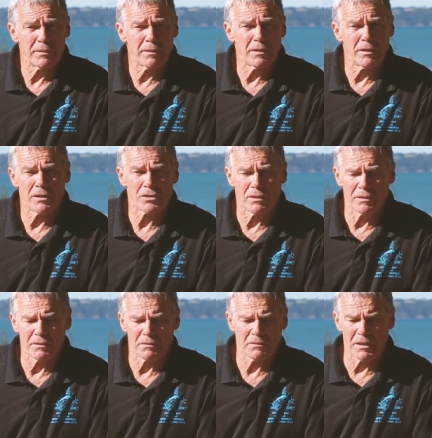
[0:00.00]
I
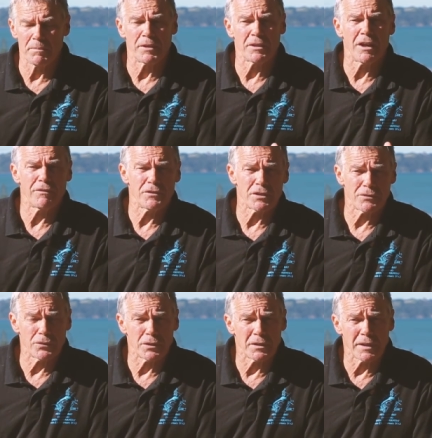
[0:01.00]
actually keep enough just
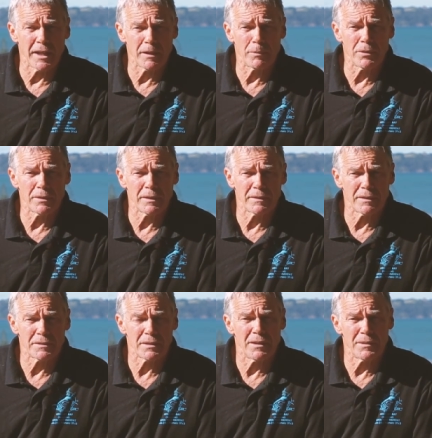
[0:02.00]
for the table and
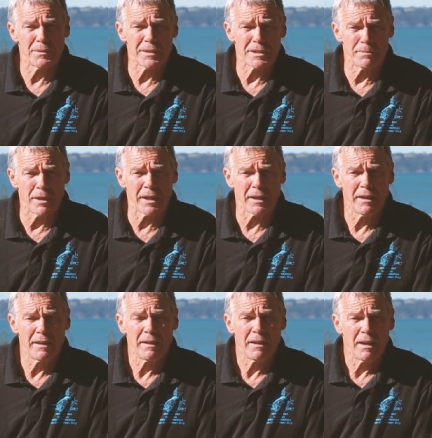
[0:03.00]
I throw the rest back.
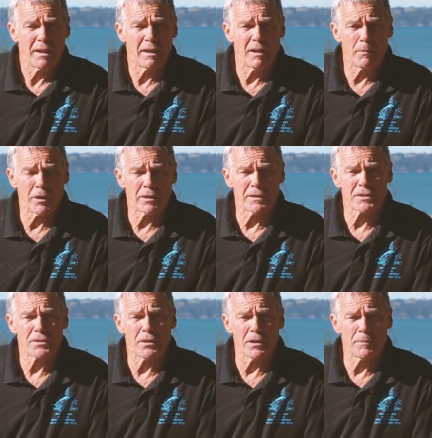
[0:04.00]
Um, I got a
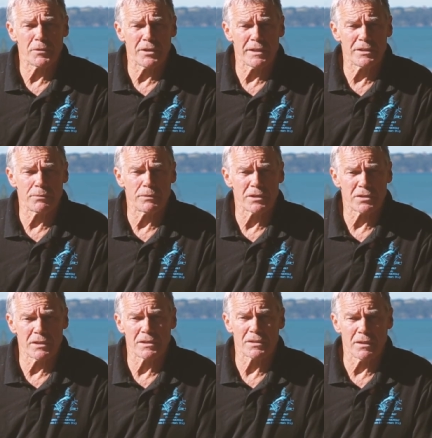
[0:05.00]
scallop dredge which
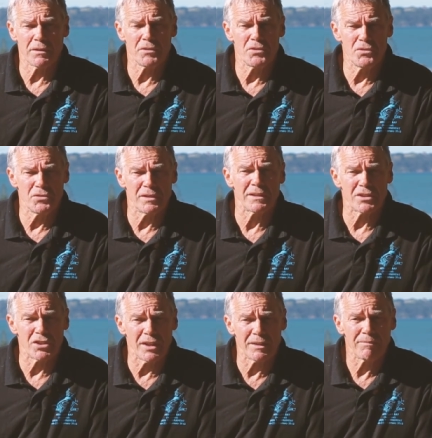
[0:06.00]
sits unused in the
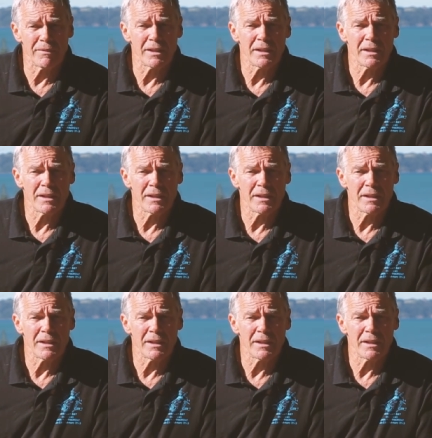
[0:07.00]
shed.